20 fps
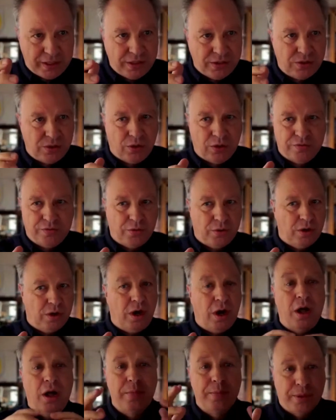parties or
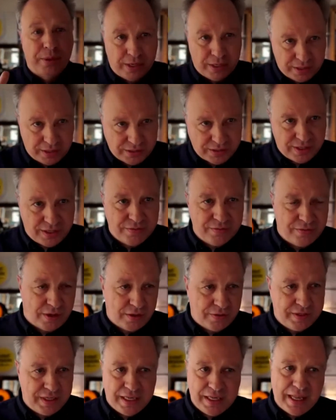for all parties
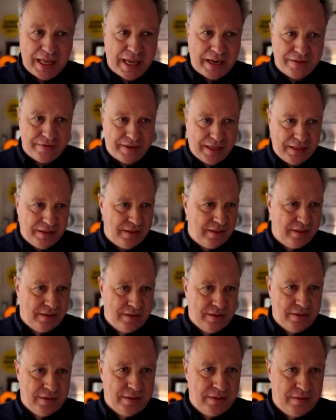involved in that event.
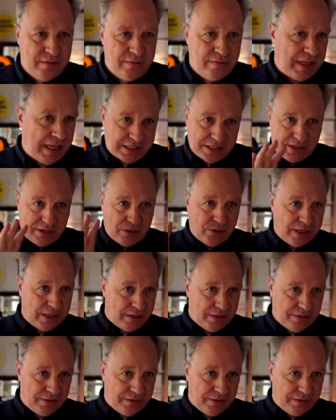That's the